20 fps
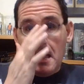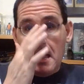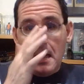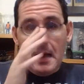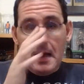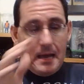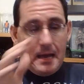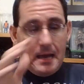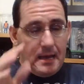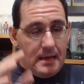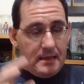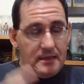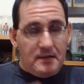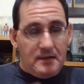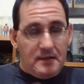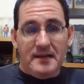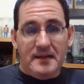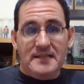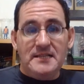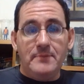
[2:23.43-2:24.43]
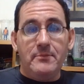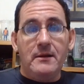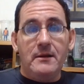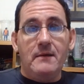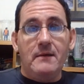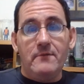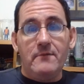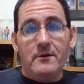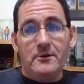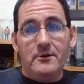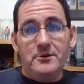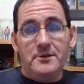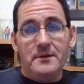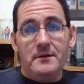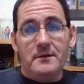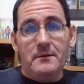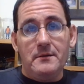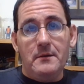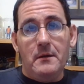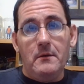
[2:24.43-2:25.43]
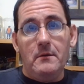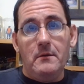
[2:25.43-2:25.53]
the Clancy Brown version